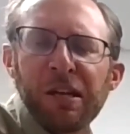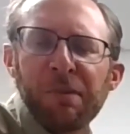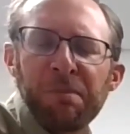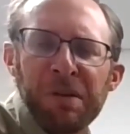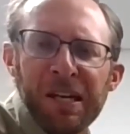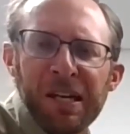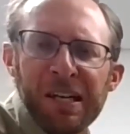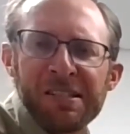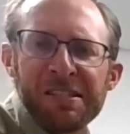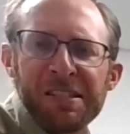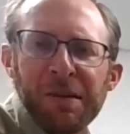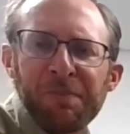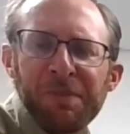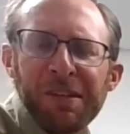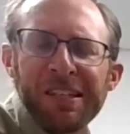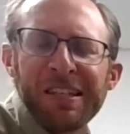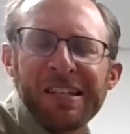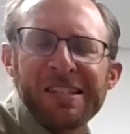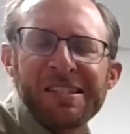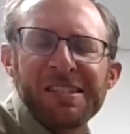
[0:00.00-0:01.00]
to pick
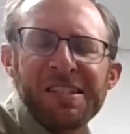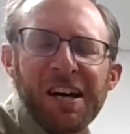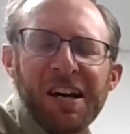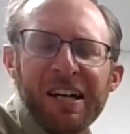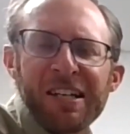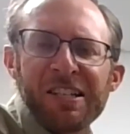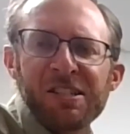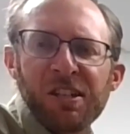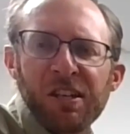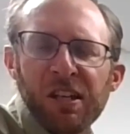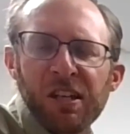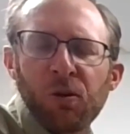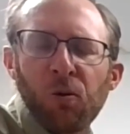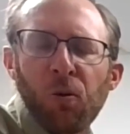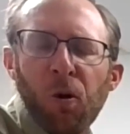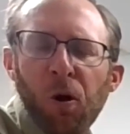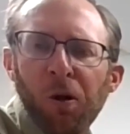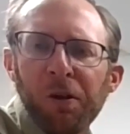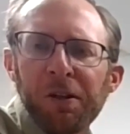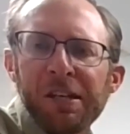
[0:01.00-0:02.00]
something that's not as good a
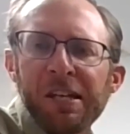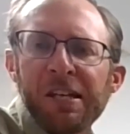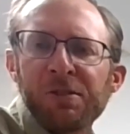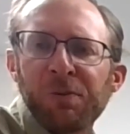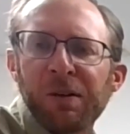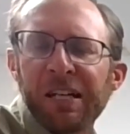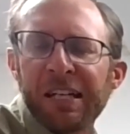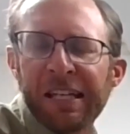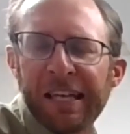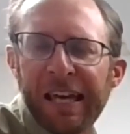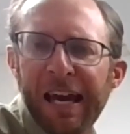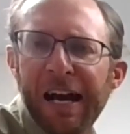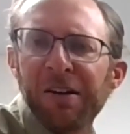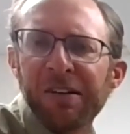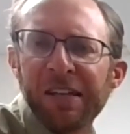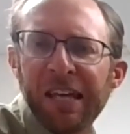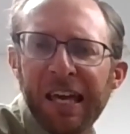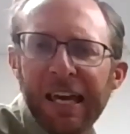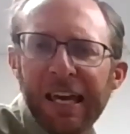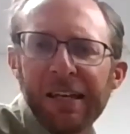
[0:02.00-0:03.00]
quality as what a cow
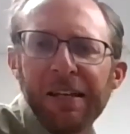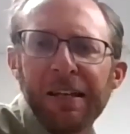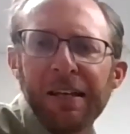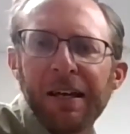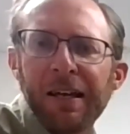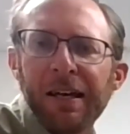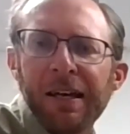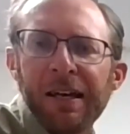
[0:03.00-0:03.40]
can,